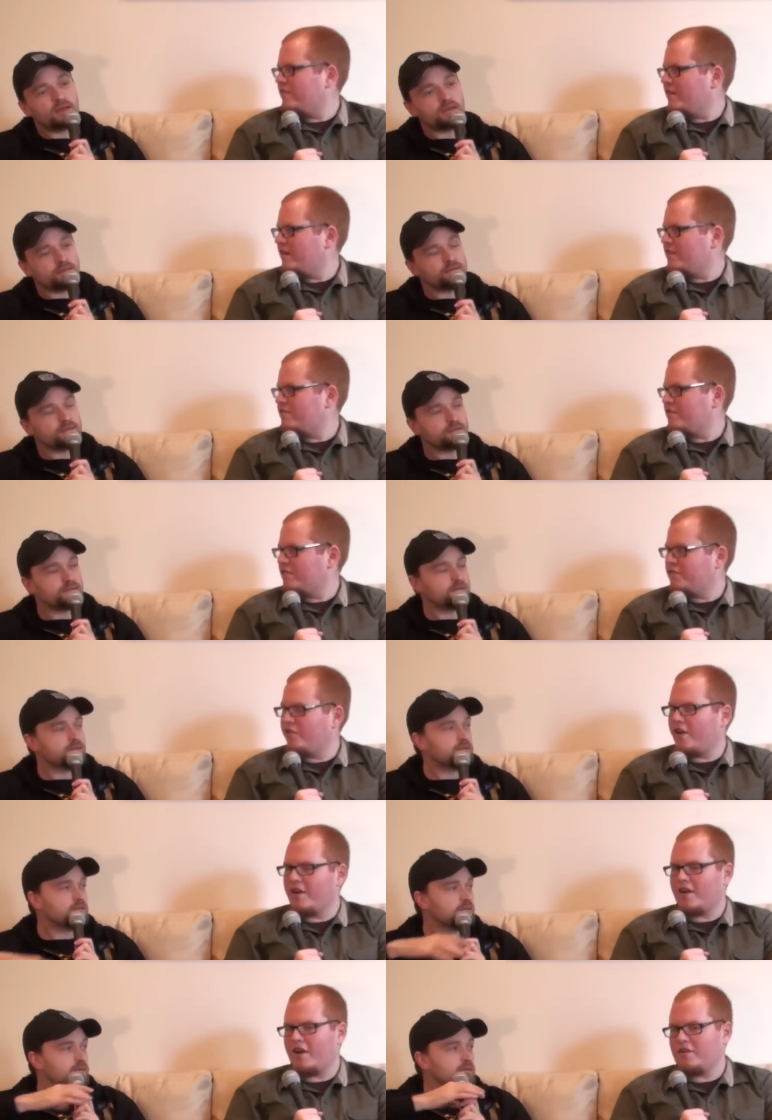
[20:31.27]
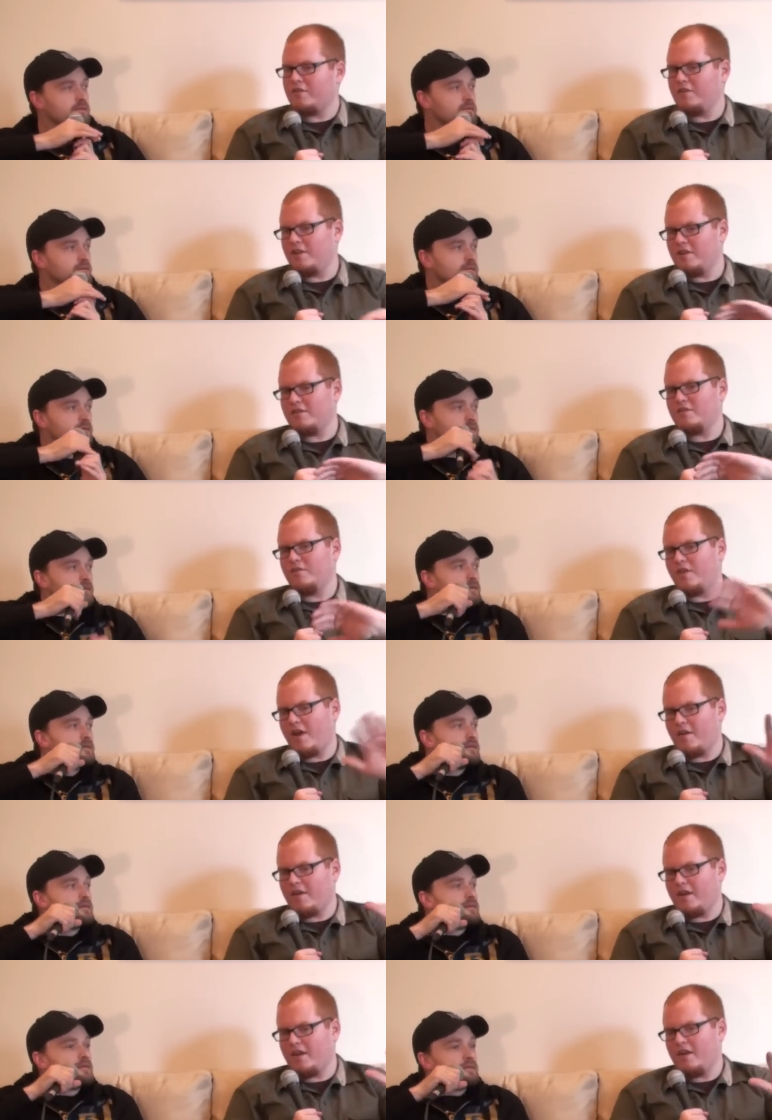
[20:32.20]
Speaker 1: it's just very cartoony. It's
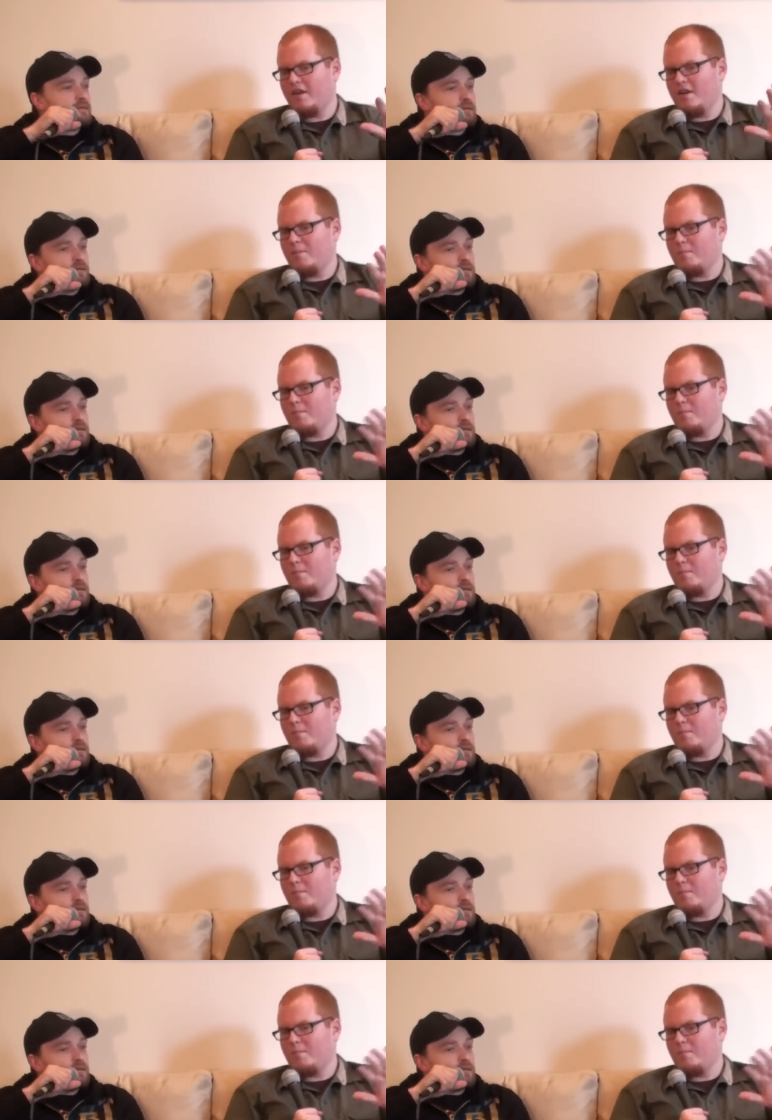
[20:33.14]
very